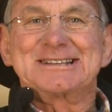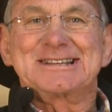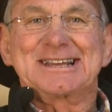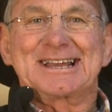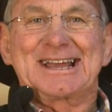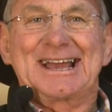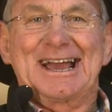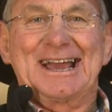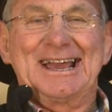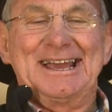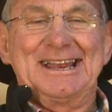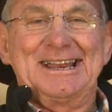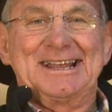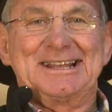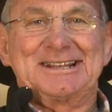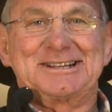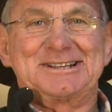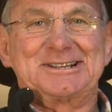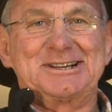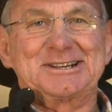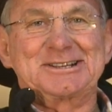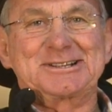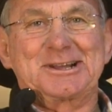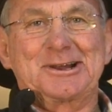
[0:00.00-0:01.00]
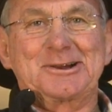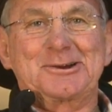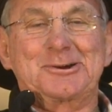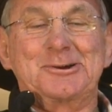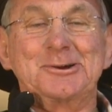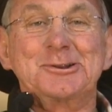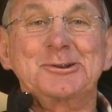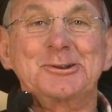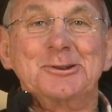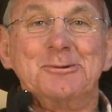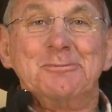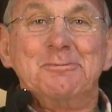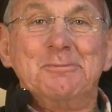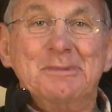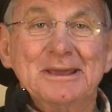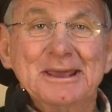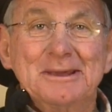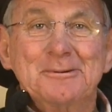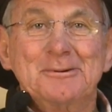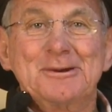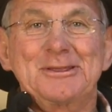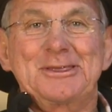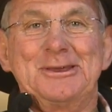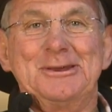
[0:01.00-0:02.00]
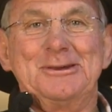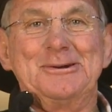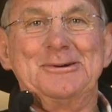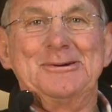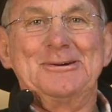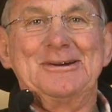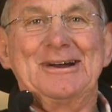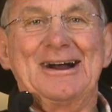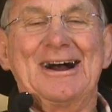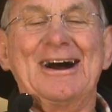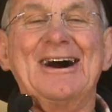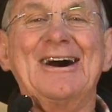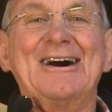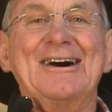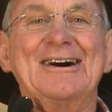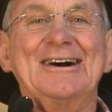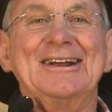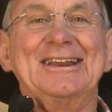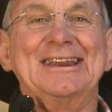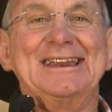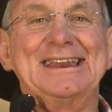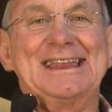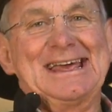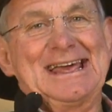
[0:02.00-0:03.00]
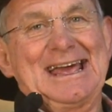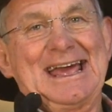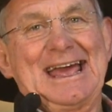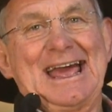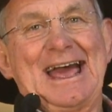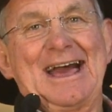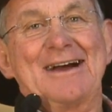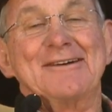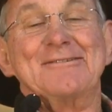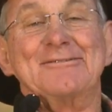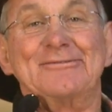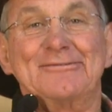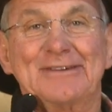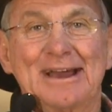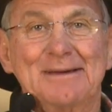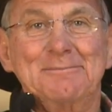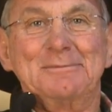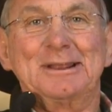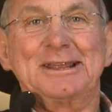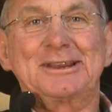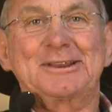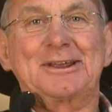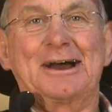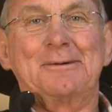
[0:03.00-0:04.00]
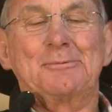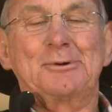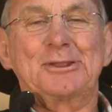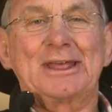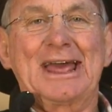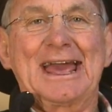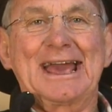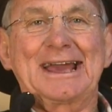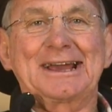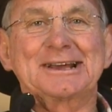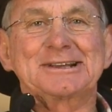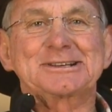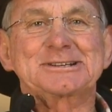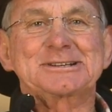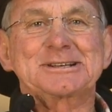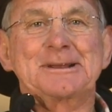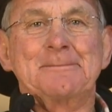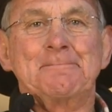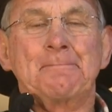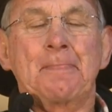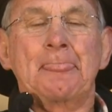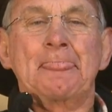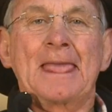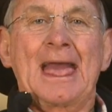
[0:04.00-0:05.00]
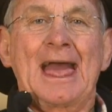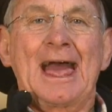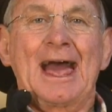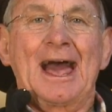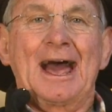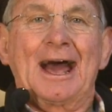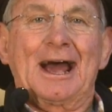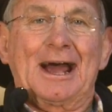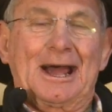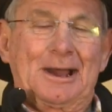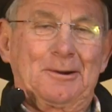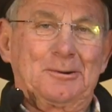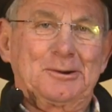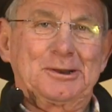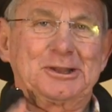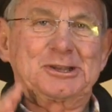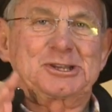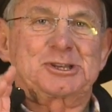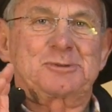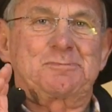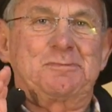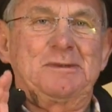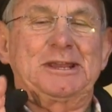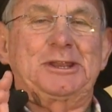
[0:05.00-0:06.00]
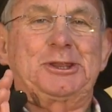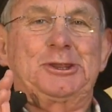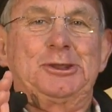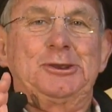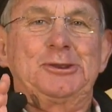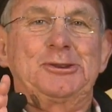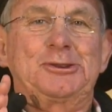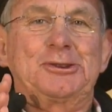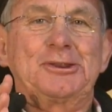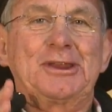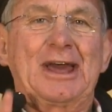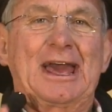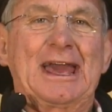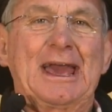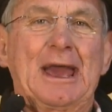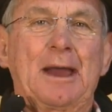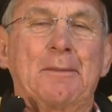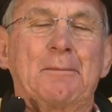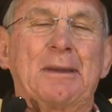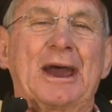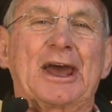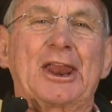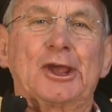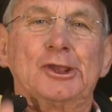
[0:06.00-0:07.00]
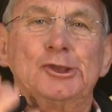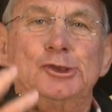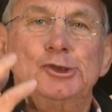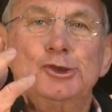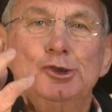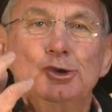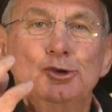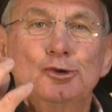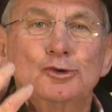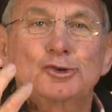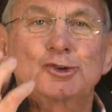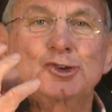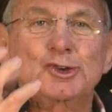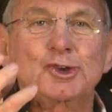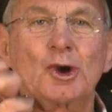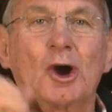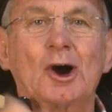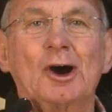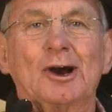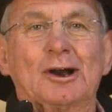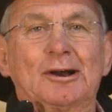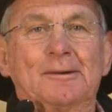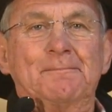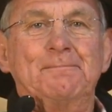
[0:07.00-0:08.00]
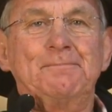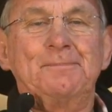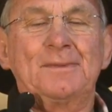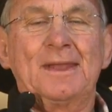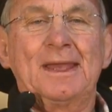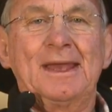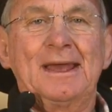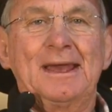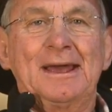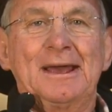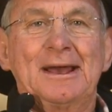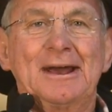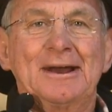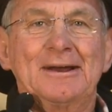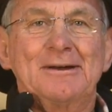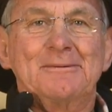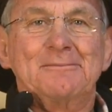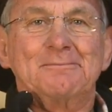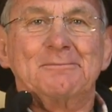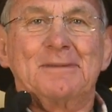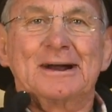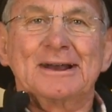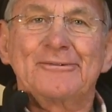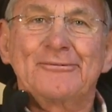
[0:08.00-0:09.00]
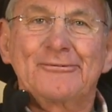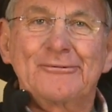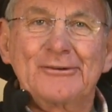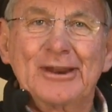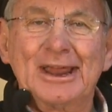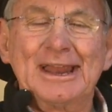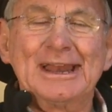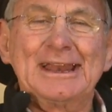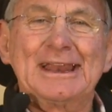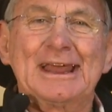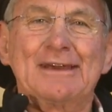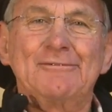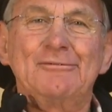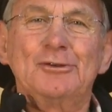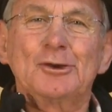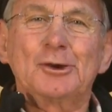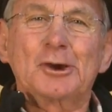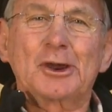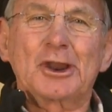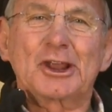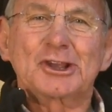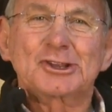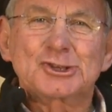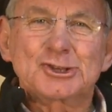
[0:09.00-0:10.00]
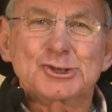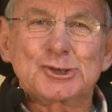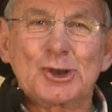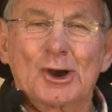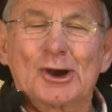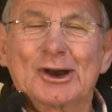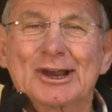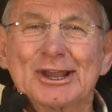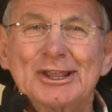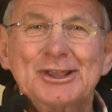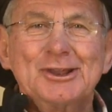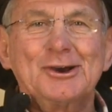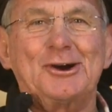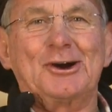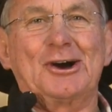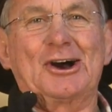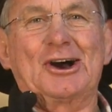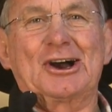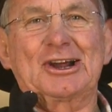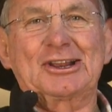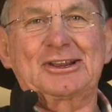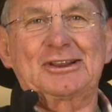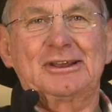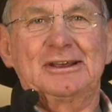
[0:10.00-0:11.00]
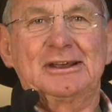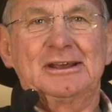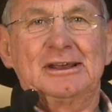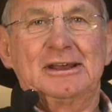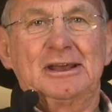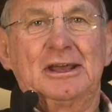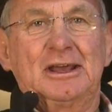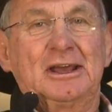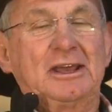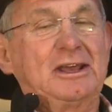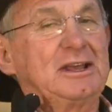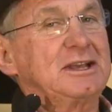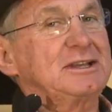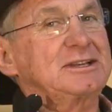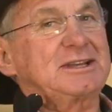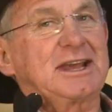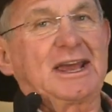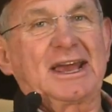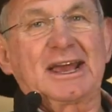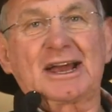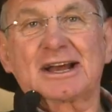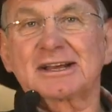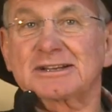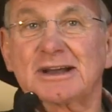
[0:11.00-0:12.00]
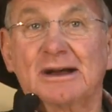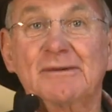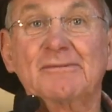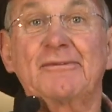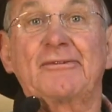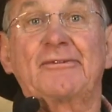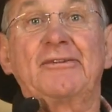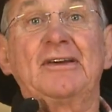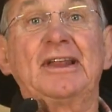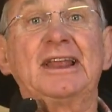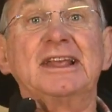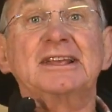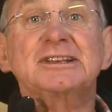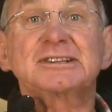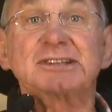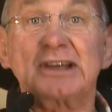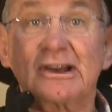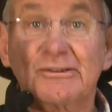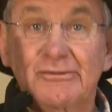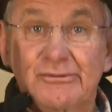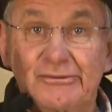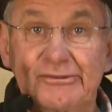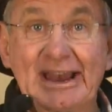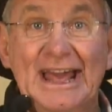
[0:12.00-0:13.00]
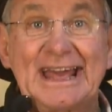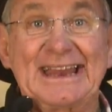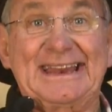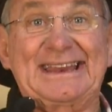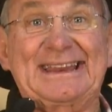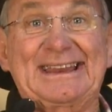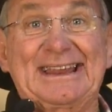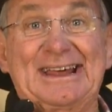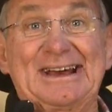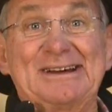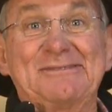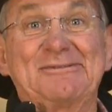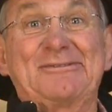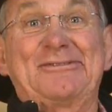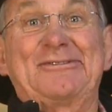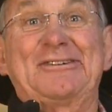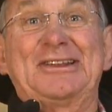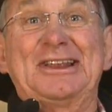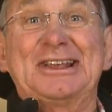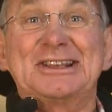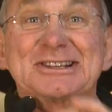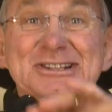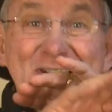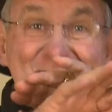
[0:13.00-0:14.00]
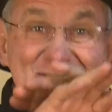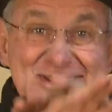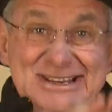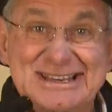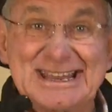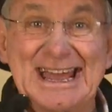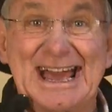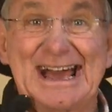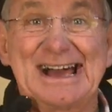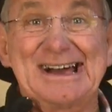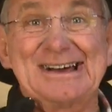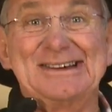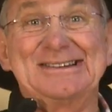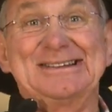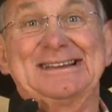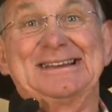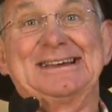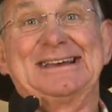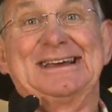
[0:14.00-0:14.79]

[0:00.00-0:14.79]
again, it's just so good to be with you on Family Time with Angus. I want to speak to you today about a new song. My friend, have you got a song in your heart? You say, Angus, I'm feeling so flat. I'm feeling so down.